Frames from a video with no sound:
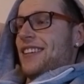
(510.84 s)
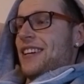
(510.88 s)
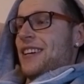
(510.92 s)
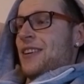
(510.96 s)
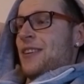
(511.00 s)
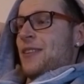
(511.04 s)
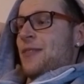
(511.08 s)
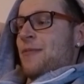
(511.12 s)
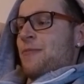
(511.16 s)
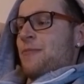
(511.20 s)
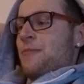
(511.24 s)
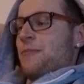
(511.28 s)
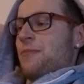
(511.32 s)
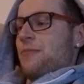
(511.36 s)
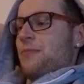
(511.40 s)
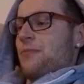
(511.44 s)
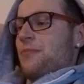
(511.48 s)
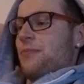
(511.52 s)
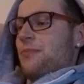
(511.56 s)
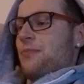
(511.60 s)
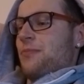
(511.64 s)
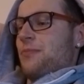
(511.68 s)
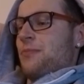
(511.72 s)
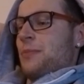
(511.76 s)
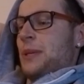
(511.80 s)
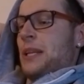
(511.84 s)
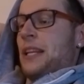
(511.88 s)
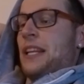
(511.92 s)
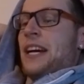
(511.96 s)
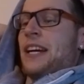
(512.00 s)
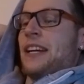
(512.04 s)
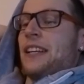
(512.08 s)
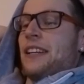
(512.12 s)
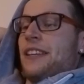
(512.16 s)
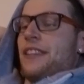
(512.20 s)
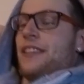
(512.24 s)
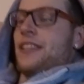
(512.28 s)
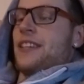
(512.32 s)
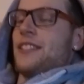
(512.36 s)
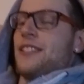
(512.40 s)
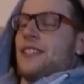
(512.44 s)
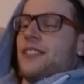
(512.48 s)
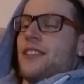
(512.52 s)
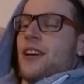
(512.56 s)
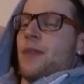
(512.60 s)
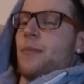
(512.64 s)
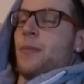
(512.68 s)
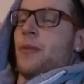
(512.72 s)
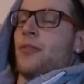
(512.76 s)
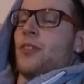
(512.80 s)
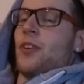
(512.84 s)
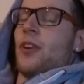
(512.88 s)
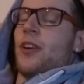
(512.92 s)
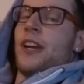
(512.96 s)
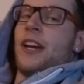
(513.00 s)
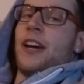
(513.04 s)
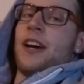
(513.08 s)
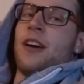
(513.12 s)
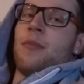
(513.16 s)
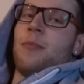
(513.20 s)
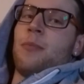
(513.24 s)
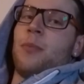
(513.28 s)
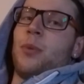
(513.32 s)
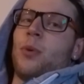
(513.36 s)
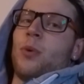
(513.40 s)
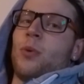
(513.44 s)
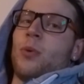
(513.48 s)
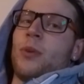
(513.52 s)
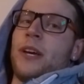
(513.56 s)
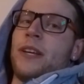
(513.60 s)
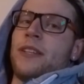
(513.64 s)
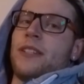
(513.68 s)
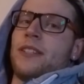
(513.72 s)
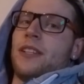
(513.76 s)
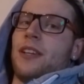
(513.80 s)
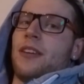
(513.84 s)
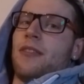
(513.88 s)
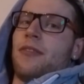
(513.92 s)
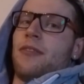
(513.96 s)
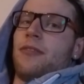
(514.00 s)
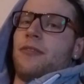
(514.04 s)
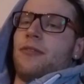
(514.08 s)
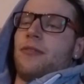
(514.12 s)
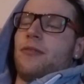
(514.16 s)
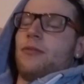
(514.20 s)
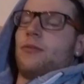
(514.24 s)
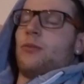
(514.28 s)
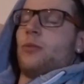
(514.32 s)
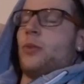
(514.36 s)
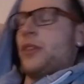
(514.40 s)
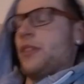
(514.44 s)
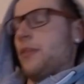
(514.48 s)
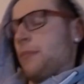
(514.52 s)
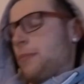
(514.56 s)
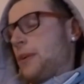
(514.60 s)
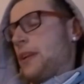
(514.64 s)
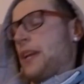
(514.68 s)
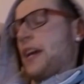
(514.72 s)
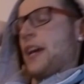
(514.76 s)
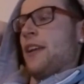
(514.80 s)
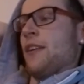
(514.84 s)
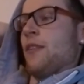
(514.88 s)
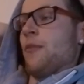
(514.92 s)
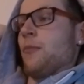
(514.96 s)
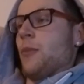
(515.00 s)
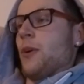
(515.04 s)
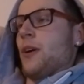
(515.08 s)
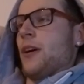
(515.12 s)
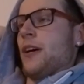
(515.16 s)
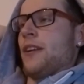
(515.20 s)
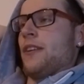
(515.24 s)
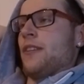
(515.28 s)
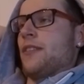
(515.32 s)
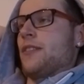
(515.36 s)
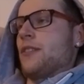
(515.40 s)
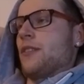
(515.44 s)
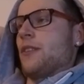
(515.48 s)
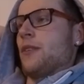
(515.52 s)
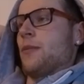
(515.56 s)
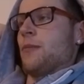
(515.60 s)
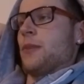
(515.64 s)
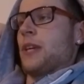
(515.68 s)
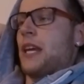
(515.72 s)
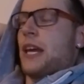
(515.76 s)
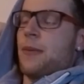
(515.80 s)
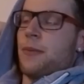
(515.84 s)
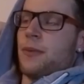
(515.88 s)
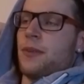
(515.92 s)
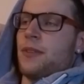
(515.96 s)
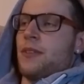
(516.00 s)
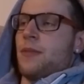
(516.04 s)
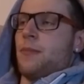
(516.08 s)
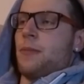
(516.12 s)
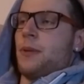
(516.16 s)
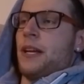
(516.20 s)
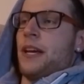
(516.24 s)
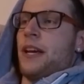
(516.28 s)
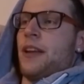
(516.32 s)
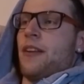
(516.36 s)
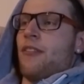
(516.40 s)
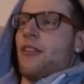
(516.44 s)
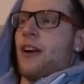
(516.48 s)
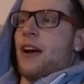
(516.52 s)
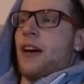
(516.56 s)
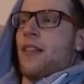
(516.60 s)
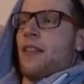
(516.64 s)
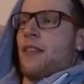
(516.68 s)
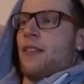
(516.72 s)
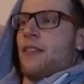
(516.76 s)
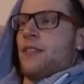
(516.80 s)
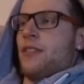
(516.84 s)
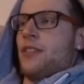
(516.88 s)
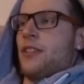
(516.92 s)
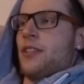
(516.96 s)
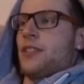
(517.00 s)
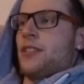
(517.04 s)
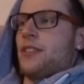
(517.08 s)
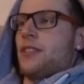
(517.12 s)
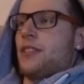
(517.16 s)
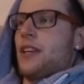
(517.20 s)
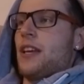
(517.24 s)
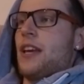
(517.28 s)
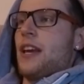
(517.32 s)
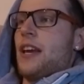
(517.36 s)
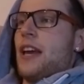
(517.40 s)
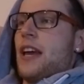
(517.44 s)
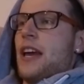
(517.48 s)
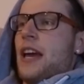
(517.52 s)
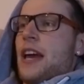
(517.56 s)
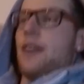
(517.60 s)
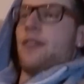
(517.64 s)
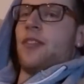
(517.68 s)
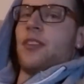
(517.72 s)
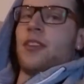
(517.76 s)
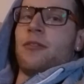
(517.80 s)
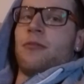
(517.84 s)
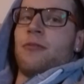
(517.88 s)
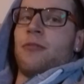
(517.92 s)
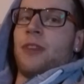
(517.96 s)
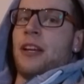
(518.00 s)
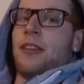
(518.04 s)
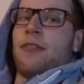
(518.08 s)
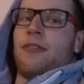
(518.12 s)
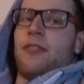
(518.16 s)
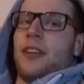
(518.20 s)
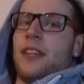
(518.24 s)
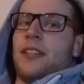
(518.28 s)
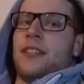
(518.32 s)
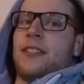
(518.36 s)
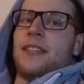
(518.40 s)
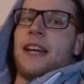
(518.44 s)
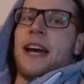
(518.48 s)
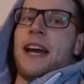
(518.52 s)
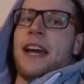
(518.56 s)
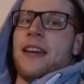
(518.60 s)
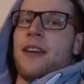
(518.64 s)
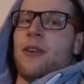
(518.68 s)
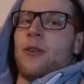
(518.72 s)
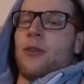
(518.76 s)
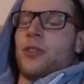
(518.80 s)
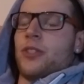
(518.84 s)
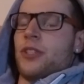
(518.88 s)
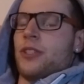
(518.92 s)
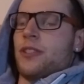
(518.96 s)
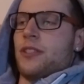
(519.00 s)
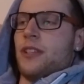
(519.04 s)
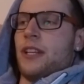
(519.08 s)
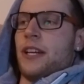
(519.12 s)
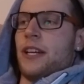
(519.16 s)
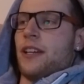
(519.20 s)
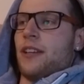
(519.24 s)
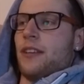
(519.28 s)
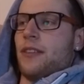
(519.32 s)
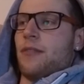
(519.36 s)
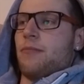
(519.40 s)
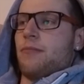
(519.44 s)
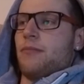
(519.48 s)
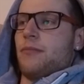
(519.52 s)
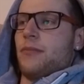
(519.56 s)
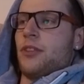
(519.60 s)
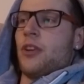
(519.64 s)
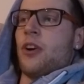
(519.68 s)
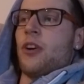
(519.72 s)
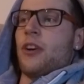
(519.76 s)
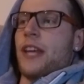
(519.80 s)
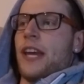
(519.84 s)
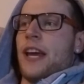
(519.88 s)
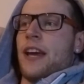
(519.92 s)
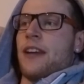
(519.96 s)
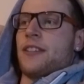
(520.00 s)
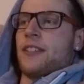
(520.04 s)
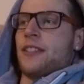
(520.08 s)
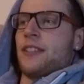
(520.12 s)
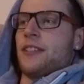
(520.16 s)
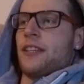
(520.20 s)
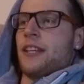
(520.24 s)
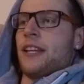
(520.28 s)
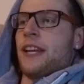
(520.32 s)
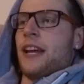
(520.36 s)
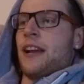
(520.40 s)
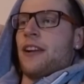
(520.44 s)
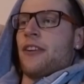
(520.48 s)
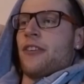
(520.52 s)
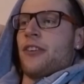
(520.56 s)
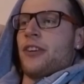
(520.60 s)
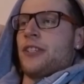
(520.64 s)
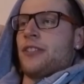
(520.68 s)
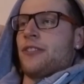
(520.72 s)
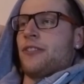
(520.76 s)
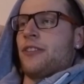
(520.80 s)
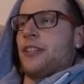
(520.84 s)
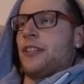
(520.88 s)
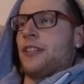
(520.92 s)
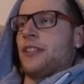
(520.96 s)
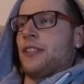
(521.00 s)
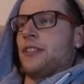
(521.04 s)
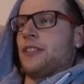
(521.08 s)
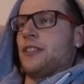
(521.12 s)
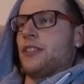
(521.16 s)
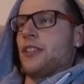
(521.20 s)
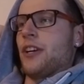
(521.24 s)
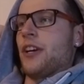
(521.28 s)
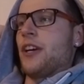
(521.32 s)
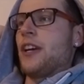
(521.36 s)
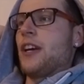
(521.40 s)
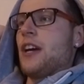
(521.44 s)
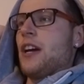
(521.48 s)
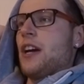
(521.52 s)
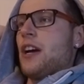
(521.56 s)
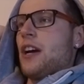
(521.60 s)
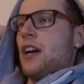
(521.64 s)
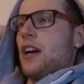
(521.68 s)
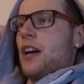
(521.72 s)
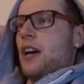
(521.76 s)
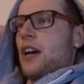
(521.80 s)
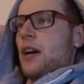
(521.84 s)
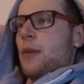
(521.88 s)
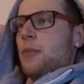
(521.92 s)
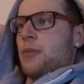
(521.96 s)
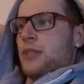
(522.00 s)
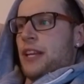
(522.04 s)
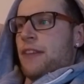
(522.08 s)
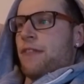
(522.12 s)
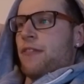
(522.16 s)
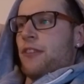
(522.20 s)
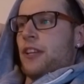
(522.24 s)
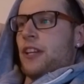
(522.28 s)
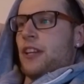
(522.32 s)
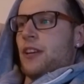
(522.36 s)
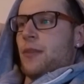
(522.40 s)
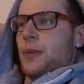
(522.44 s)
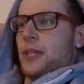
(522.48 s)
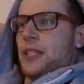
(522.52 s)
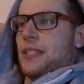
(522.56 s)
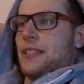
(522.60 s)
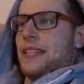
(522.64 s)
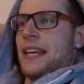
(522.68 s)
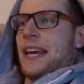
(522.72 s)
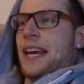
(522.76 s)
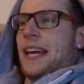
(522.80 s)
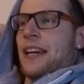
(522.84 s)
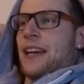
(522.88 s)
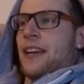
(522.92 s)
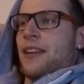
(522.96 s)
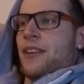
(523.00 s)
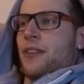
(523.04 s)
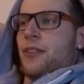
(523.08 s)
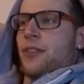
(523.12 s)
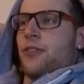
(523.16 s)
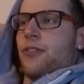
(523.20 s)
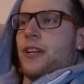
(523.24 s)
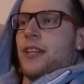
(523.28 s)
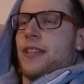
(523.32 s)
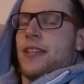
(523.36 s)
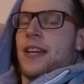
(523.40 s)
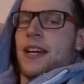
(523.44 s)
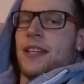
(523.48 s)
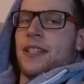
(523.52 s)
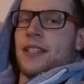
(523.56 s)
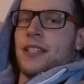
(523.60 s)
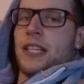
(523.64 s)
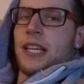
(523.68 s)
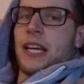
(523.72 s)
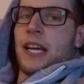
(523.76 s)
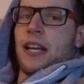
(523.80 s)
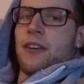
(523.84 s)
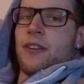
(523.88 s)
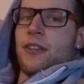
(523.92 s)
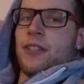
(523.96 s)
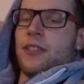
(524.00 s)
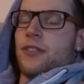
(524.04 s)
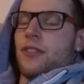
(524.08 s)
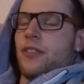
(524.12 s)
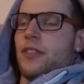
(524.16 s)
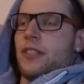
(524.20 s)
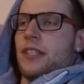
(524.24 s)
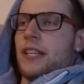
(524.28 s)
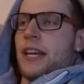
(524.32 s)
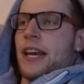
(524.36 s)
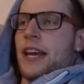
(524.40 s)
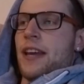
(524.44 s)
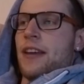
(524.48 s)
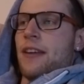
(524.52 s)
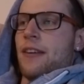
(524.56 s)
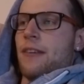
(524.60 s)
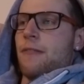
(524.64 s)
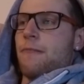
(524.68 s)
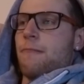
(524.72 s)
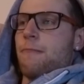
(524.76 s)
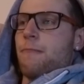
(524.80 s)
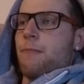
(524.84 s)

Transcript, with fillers: Um, but luckily this time I've gone out and bought all that stuff with a plan in mind. So I'm keeping to the plan rather than just having a refeed day or just like a not counting the calories or anything. So definitely going to be staying under 3,000 calories for the day.